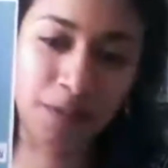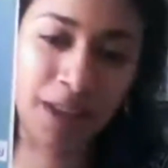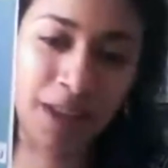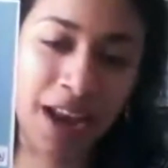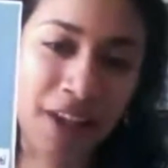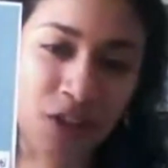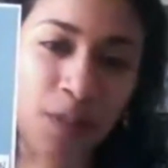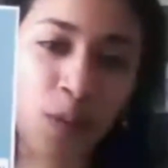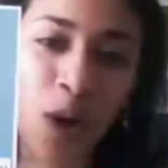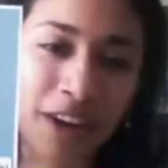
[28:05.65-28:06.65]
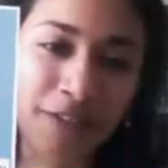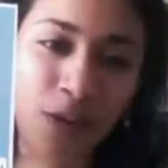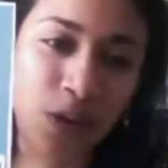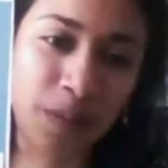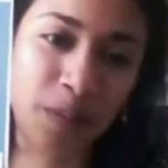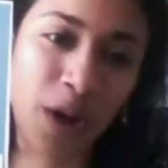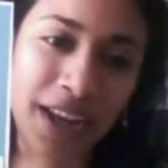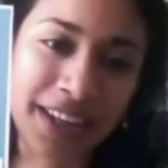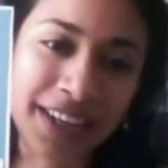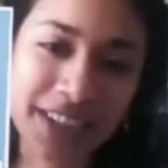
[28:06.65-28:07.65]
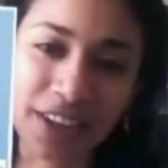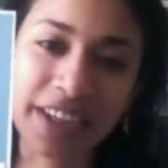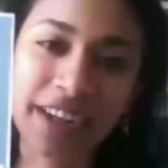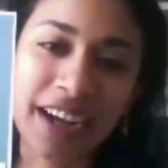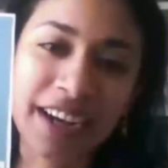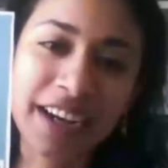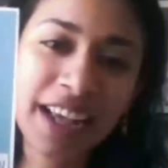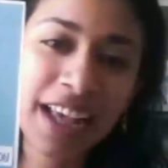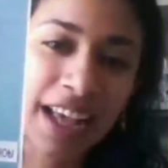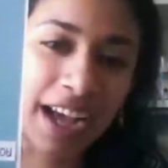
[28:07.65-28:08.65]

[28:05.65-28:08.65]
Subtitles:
there has to be one focal point on the card.